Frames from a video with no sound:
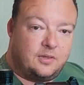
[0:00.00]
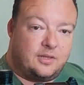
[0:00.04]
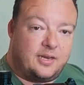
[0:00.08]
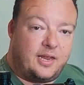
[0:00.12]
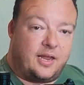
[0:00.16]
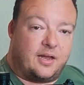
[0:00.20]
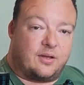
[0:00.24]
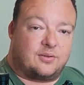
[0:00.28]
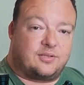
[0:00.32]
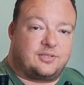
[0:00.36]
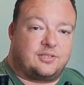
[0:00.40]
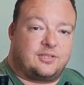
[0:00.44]

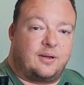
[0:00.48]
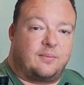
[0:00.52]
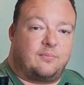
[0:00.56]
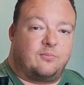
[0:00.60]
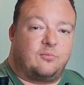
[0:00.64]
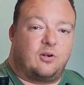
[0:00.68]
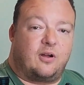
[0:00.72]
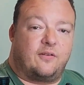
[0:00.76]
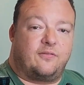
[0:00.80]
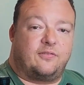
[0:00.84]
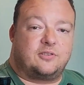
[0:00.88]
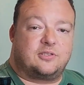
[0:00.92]
Now,
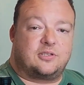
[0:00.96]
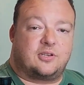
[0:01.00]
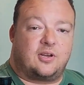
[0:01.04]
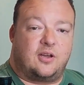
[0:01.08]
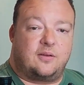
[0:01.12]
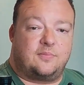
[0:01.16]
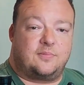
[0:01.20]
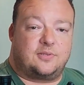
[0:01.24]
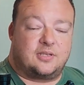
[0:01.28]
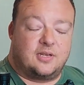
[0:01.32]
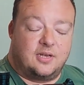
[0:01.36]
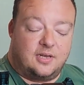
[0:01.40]
some rifle
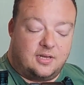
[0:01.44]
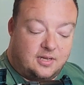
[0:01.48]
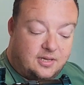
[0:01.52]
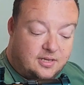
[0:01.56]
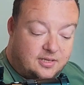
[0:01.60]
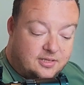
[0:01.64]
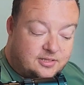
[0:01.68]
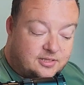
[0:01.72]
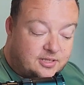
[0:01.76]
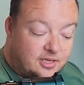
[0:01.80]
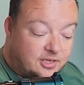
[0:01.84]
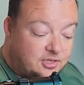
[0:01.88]
scopes,
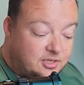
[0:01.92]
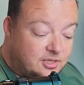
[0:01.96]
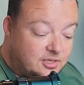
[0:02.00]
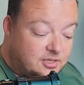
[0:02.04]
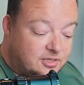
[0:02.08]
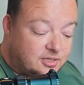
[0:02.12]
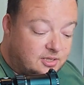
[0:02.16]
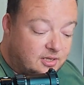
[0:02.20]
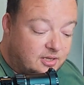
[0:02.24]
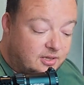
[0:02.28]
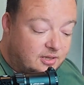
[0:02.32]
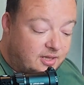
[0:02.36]
such
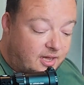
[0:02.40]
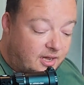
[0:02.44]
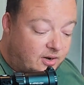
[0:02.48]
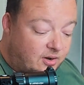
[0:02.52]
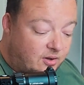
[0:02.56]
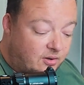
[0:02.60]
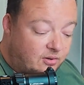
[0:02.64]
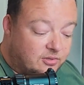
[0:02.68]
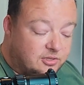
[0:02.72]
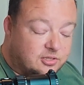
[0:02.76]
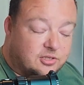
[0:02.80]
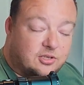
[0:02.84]
as
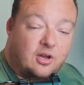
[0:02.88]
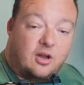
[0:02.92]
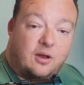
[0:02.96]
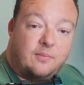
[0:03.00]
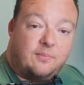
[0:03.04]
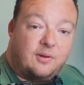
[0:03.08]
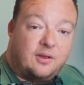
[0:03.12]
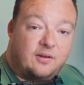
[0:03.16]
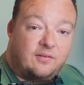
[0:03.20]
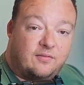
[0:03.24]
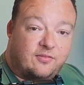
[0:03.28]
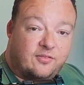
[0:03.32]
that old
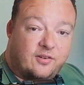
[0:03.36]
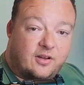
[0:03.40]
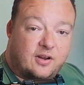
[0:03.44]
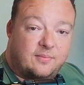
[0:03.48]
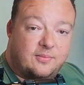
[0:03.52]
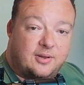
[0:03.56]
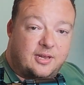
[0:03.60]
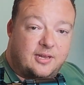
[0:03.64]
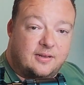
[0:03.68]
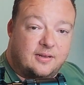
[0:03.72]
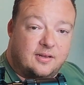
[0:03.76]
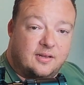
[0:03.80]
scope in
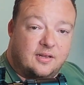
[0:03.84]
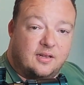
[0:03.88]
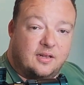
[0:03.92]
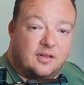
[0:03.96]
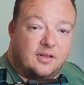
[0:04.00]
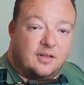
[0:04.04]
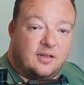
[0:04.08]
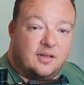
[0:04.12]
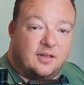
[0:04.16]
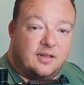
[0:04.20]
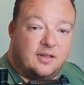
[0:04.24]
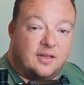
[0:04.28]
front of me,
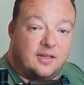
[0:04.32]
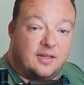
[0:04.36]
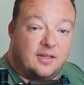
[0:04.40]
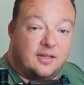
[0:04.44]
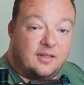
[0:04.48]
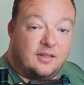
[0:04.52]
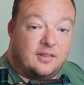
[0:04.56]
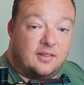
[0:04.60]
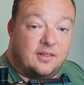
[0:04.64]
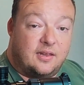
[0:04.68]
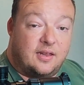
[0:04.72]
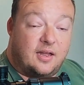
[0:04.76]

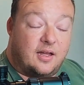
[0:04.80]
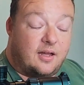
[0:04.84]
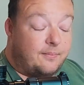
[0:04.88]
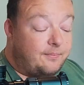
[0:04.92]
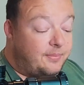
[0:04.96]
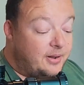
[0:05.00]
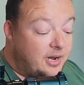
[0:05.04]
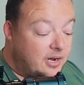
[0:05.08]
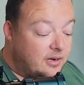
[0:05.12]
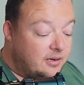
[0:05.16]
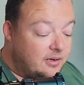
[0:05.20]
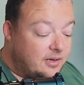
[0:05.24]

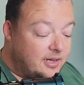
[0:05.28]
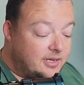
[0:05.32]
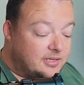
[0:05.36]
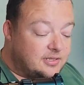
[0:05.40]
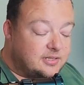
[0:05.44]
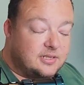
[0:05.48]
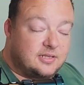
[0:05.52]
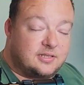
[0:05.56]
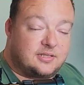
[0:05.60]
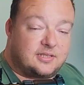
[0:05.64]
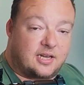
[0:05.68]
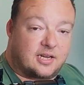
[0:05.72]
the
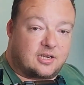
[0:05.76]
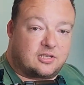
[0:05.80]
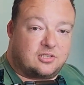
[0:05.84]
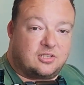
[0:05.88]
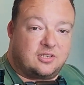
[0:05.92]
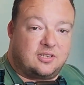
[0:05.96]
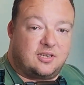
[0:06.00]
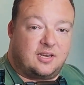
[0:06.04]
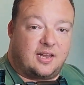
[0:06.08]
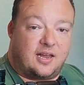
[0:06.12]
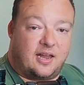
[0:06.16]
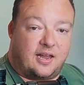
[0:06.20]
parallax is
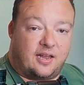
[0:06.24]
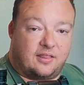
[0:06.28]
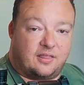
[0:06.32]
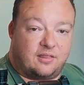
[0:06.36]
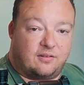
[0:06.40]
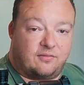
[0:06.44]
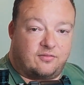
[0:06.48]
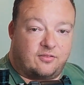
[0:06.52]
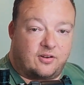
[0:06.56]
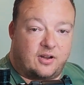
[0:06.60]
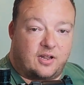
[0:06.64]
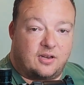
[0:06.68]
actually
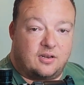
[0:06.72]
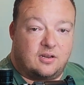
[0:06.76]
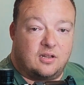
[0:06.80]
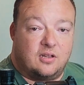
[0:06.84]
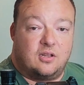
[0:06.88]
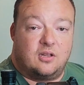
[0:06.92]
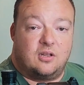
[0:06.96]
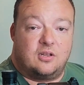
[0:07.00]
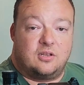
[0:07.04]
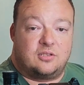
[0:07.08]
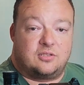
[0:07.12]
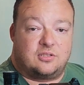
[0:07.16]
at the front.
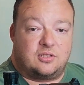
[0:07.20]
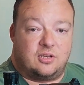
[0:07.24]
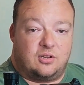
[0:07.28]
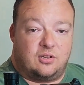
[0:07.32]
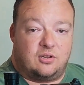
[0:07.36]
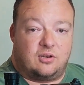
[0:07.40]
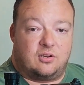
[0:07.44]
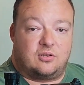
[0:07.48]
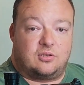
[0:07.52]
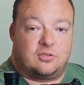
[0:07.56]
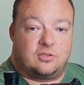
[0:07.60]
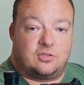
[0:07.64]
So
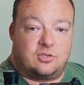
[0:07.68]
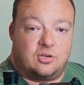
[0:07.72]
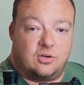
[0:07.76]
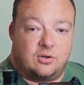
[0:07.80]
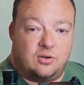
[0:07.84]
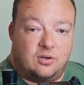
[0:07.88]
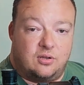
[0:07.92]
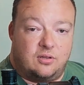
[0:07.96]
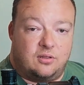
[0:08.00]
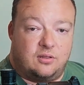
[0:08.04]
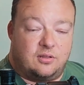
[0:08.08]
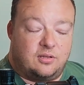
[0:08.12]
you got to
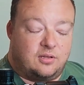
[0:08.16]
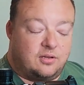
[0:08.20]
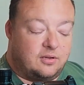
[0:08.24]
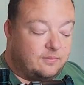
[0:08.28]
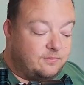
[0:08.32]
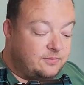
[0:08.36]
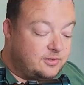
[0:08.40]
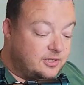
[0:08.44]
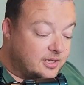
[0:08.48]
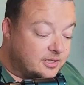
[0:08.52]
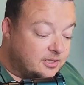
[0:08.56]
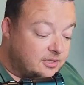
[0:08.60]
turn the
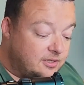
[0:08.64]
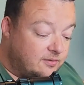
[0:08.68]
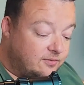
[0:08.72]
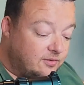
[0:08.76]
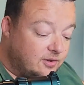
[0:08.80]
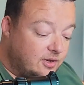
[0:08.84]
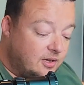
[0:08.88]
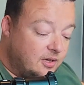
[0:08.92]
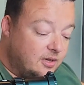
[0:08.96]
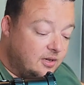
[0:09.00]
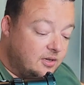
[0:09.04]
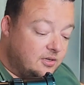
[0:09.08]

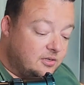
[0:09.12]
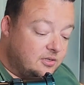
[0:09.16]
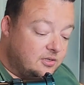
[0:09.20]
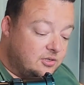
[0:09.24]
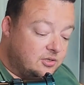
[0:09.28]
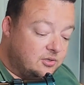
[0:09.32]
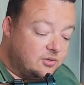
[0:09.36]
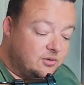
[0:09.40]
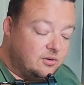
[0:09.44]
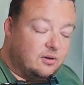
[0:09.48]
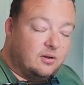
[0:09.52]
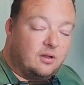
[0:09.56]
objective
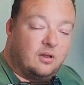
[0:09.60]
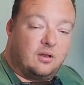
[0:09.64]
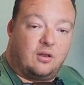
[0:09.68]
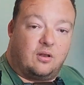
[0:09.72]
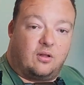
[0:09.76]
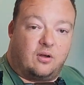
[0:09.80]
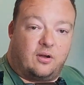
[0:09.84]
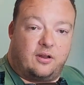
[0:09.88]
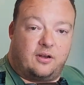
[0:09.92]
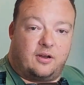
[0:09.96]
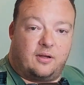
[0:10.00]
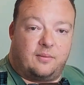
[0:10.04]
to
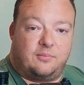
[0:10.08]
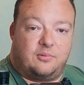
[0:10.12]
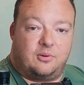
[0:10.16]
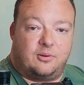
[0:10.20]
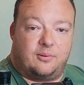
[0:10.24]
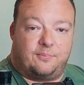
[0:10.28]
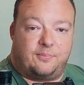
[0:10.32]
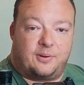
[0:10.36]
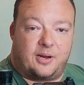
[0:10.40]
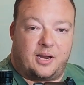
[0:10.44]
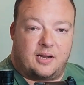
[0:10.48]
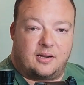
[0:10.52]
line up
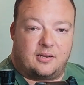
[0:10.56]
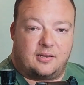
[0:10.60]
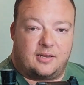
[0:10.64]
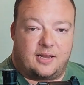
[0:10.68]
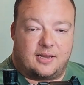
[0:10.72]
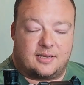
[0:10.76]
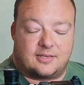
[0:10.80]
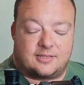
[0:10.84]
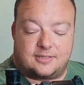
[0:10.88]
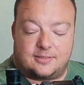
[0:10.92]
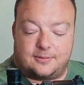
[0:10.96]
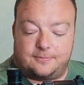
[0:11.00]
your
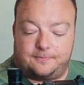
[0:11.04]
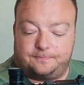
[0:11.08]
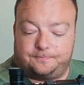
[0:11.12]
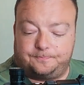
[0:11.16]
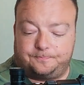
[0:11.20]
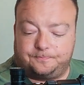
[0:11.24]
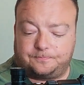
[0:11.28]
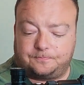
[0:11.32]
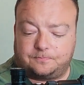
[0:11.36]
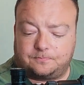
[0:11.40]
parallax.